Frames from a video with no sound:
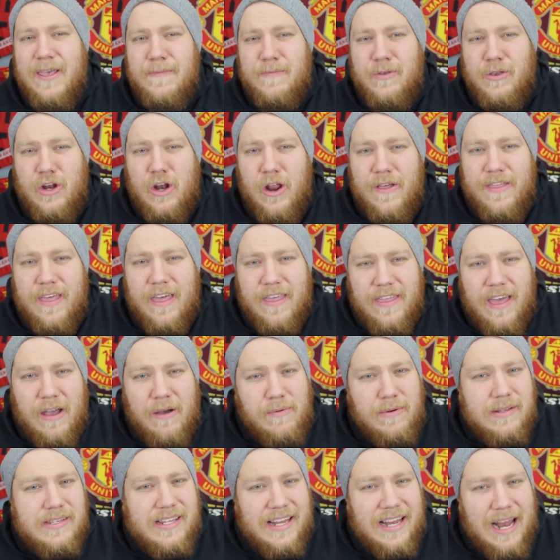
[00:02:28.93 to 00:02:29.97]
You know,
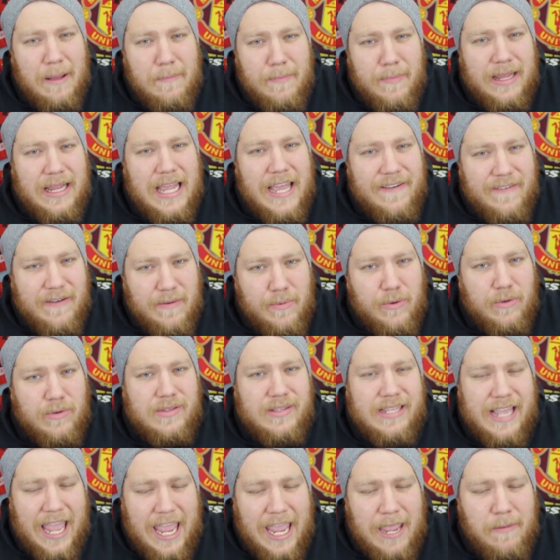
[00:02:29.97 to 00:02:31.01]
that was an unbelievable
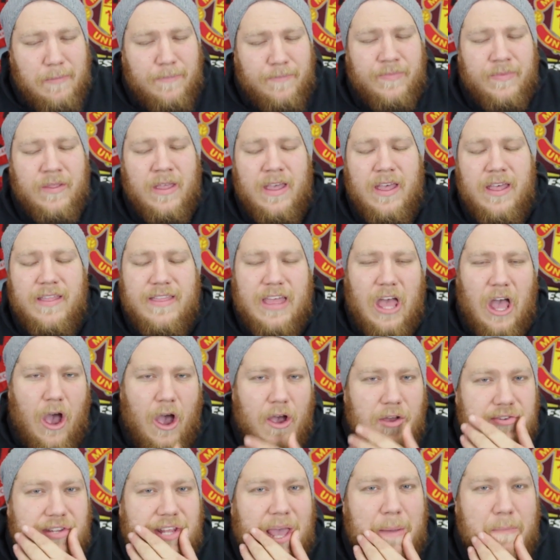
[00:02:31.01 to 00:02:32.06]
team that
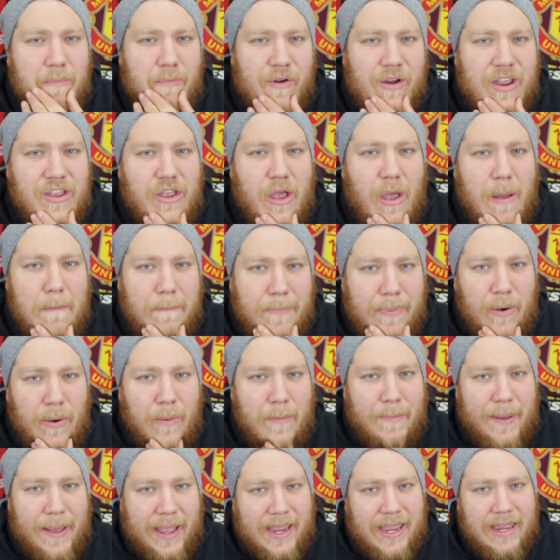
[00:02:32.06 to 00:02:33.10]
Jose Mourinho
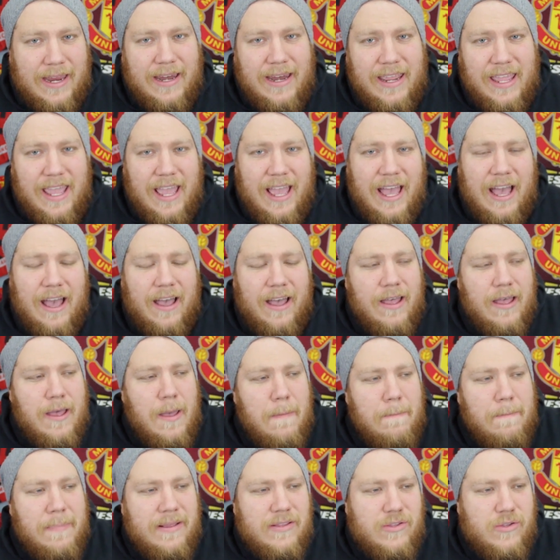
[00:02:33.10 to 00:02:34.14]
built back in the
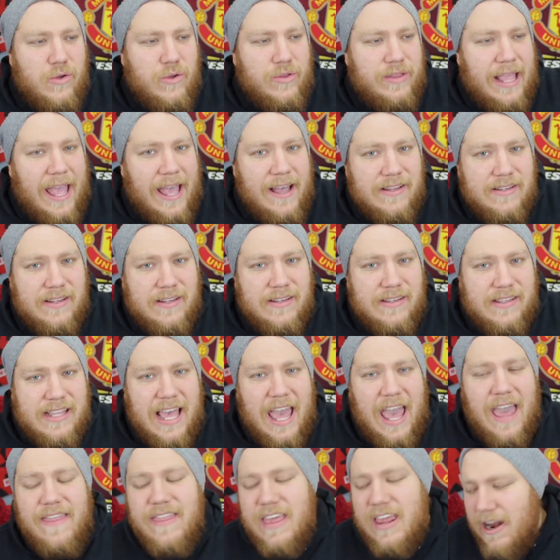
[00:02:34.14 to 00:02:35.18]
mid-2000s
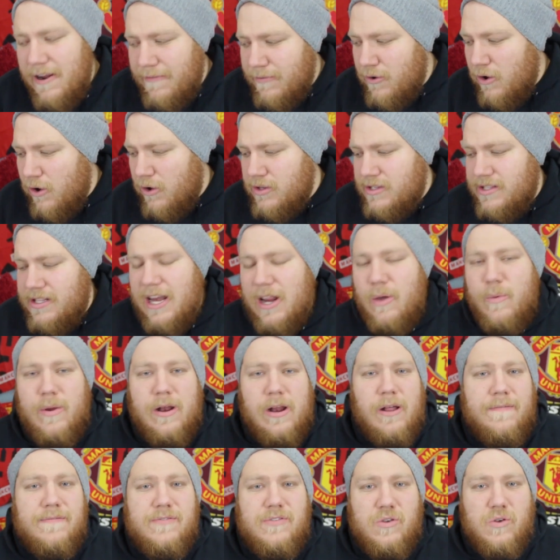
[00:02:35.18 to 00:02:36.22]
there. And then, of course, then he
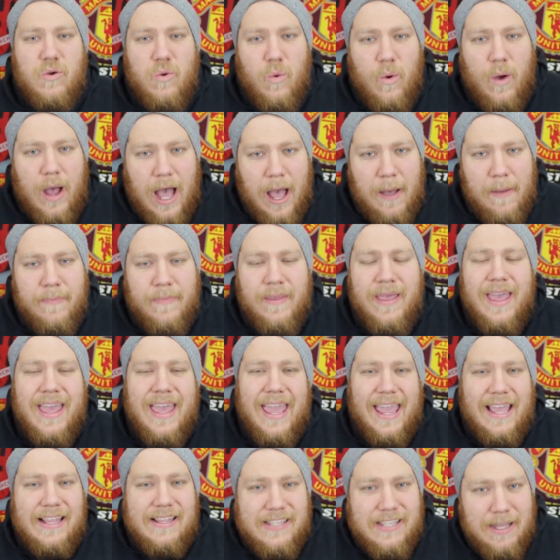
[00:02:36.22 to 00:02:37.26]
went off to
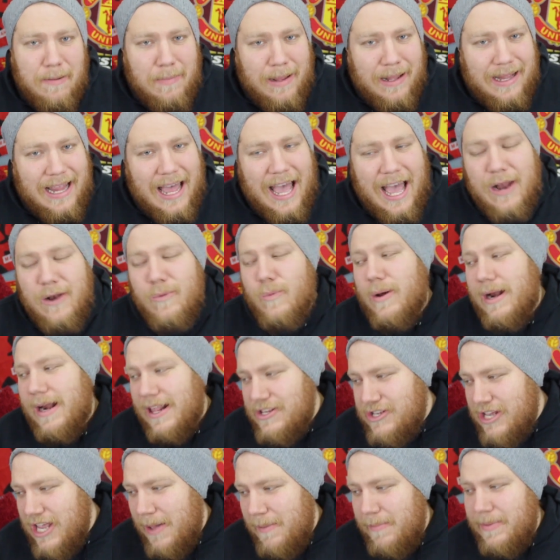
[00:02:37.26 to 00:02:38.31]
Inter Milan, won a
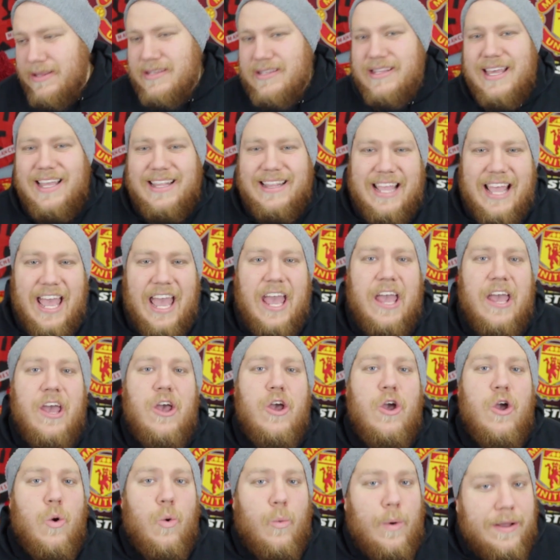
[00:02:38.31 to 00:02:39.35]
Champions League there.
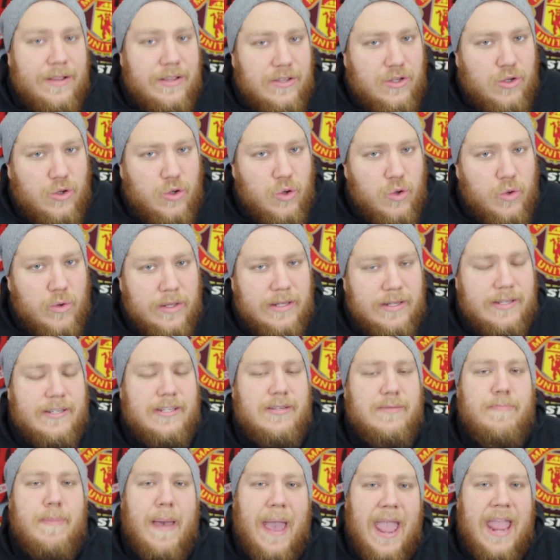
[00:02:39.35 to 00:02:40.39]
Went to
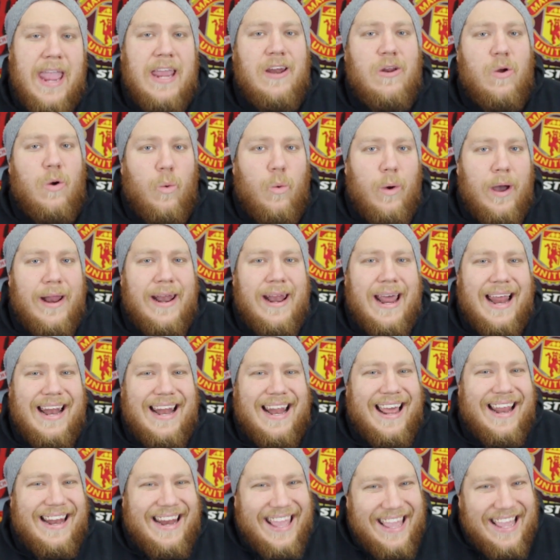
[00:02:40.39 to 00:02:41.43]
Spain, won a
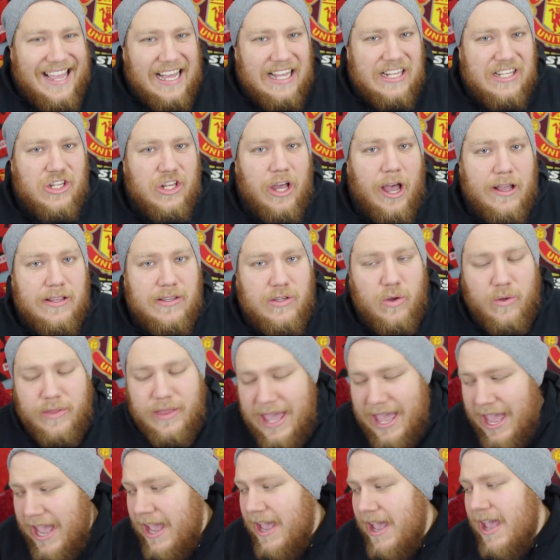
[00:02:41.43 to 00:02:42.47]
La Liga title
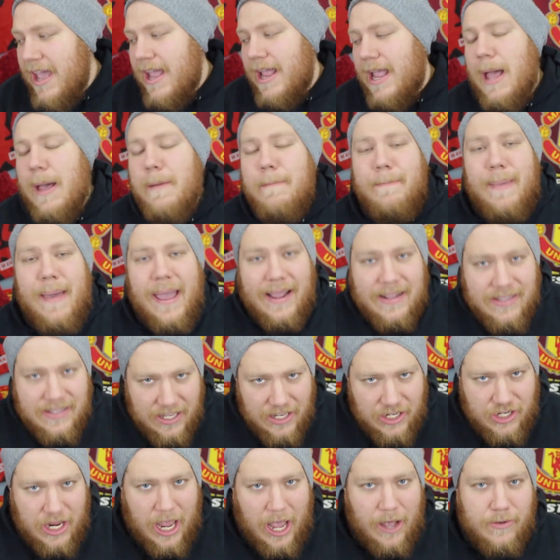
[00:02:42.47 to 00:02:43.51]
there. Come back
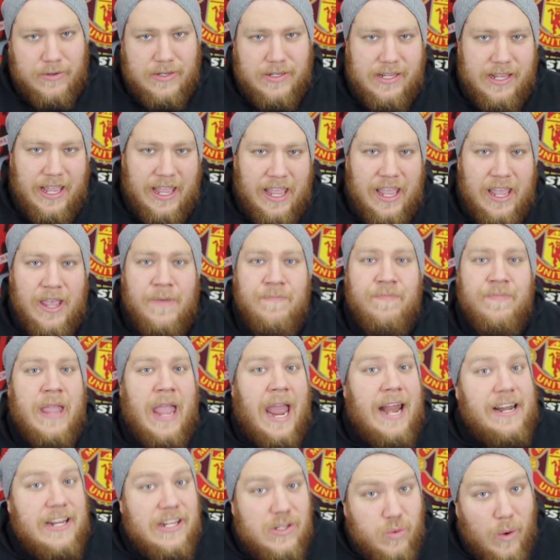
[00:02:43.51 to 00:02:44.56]
to Chelsea,
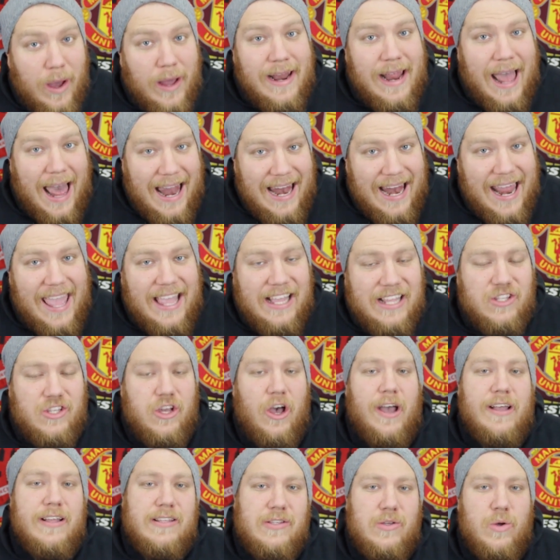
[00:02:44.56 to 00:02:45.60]
and he's won a league
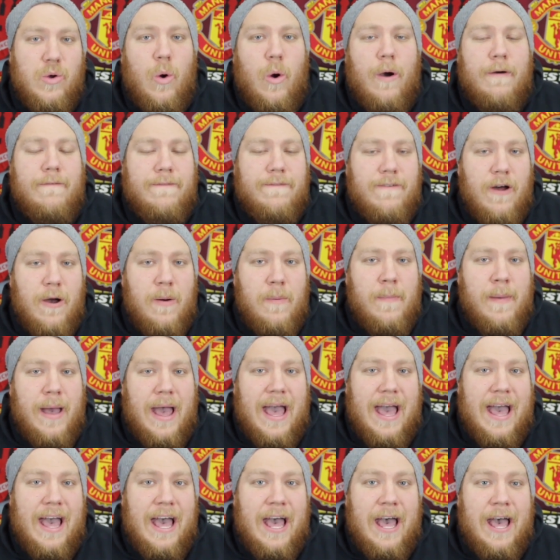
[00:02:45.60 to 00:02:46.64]
title from
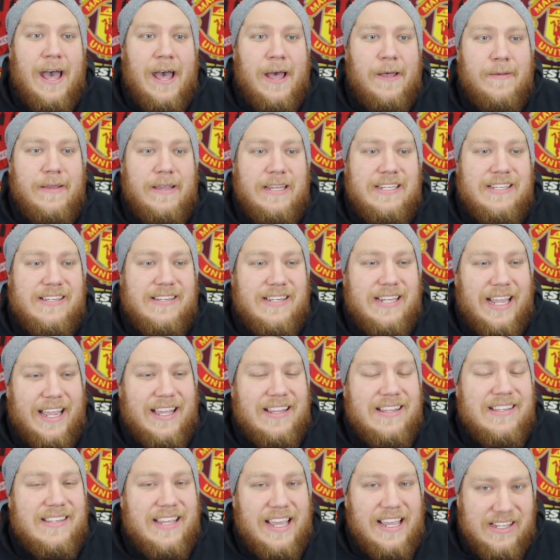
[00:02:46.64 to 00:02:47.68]
his
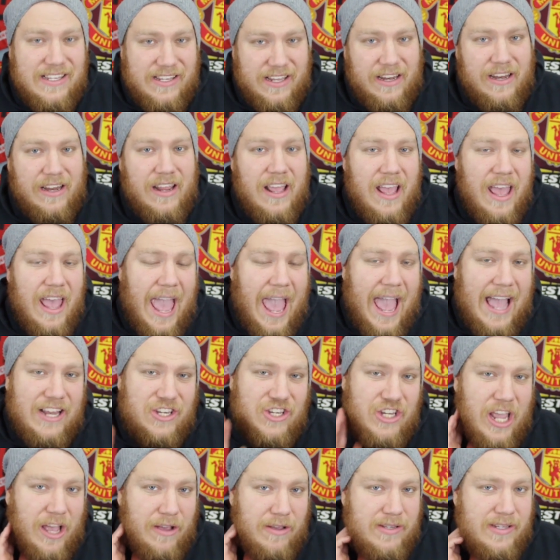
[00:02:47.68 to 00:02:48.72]
second season at
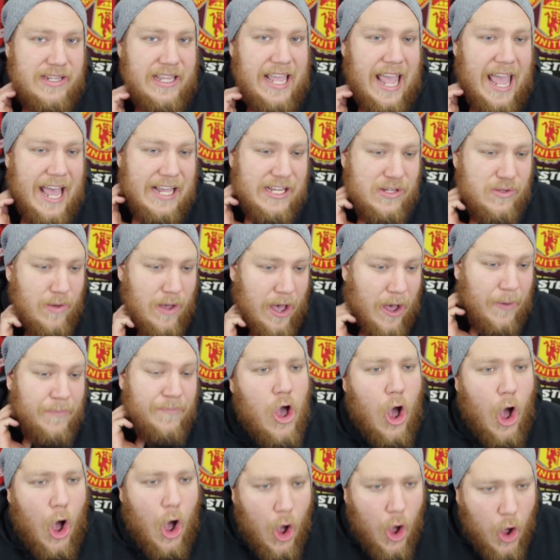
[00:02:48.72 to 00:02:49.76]
Chelsea as well.
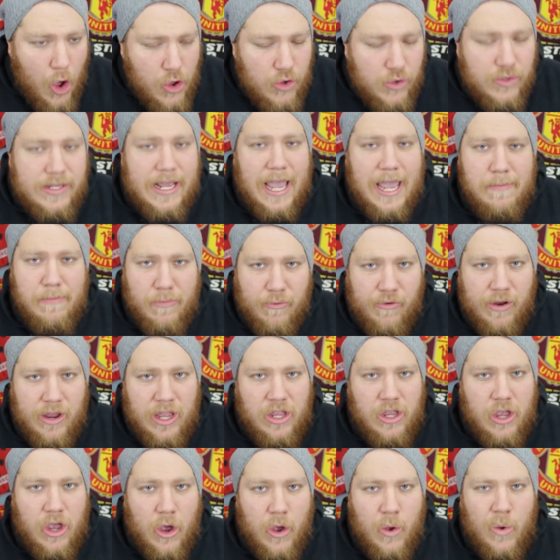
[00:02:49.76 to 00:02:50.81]
Jose
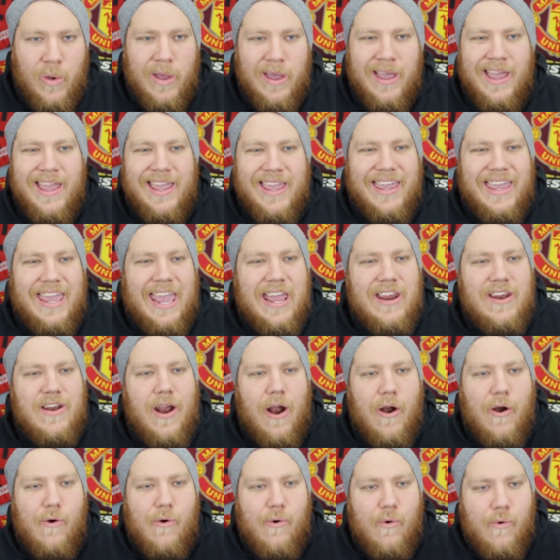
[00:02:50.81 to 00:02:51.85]
Mourinho
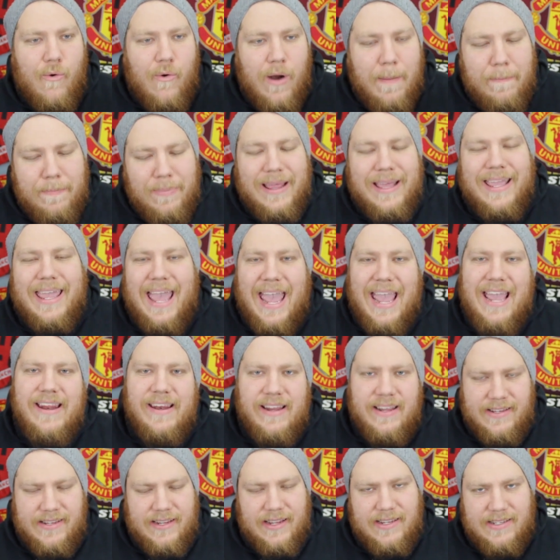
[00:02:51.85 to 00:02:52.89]
can replicate
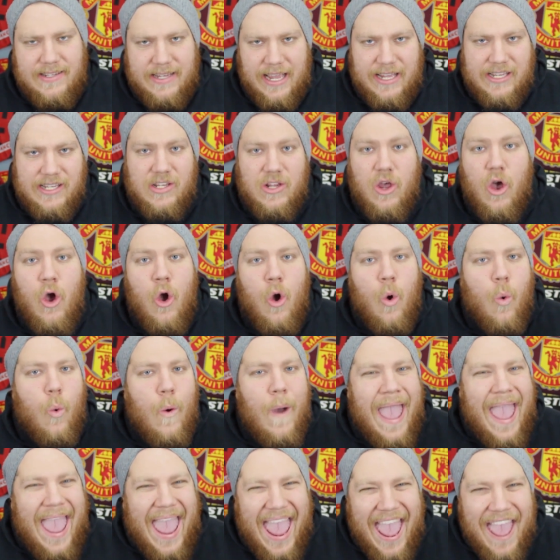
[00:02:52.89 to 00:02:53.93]
the success
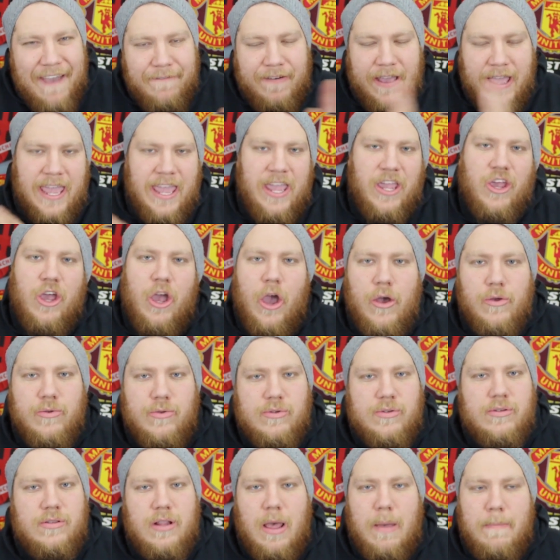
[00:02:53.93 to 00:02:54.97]
wherever he
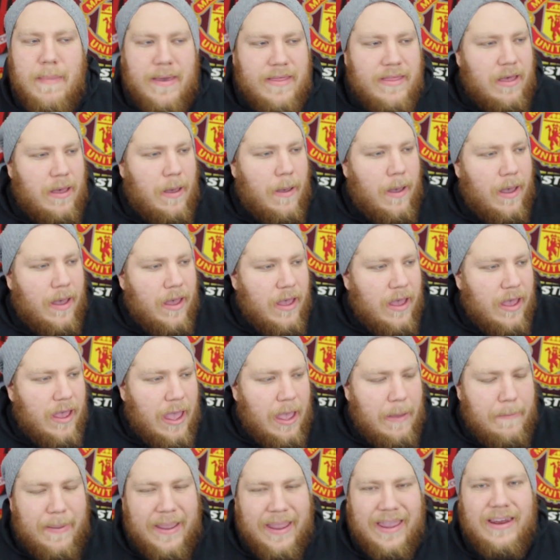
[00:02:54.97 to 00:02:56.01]
goes. No matter
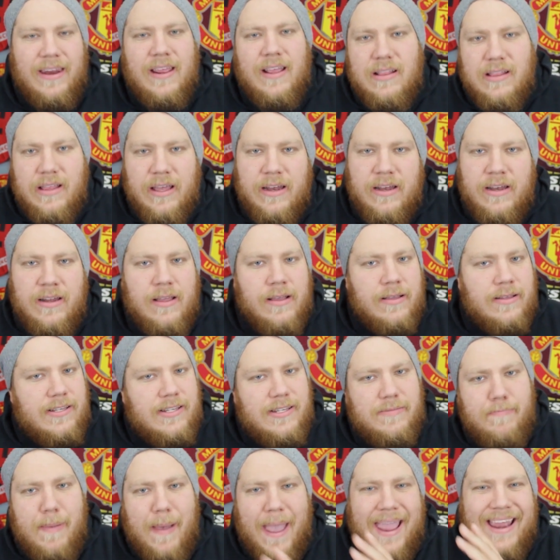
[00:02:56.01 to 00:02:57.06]
it be in England,
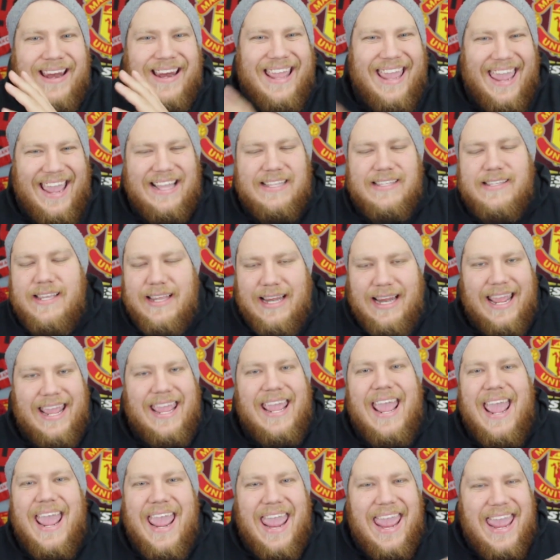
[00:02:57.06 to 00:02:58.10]
Spain,
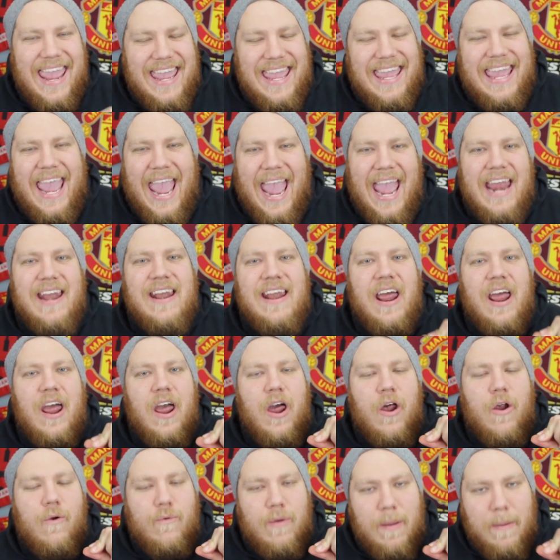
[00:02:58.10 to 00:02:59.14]
Italy, he can
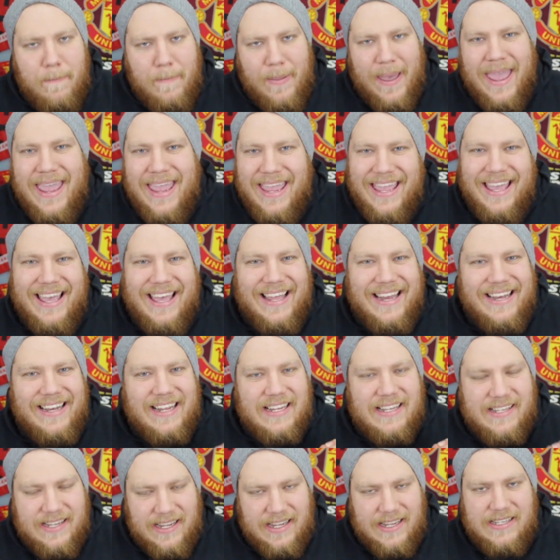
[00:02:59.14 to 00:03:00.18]
repeat
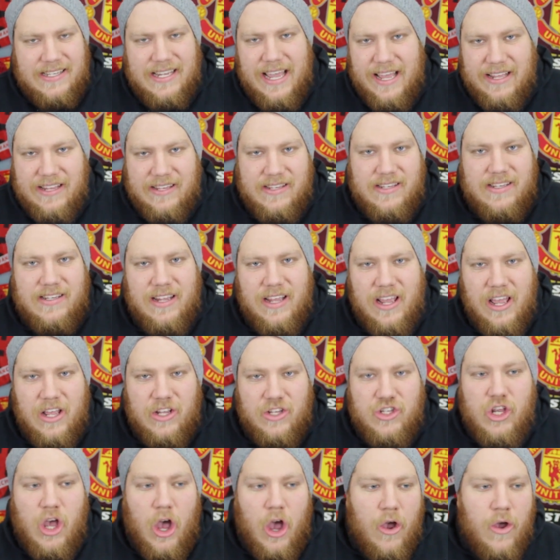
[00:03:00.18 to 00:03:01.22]
the success.
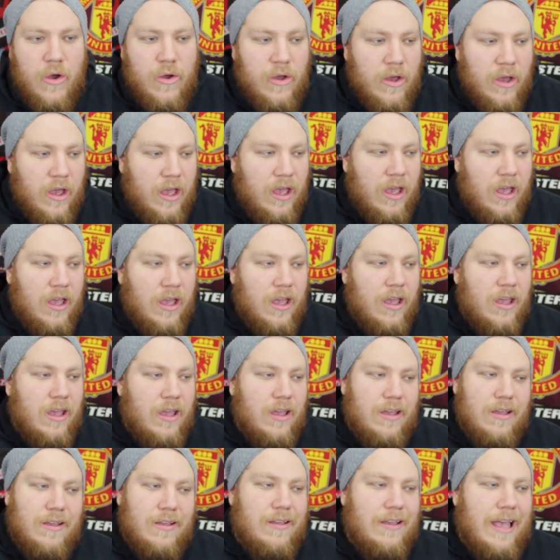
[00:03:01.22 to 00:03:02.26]
So,
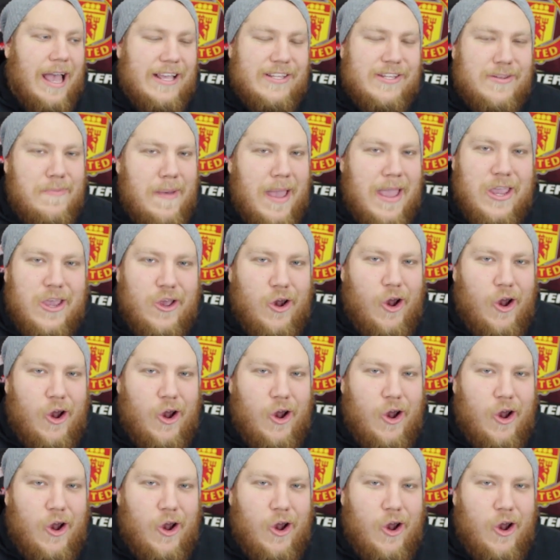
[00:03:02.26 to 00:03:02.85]
as a Man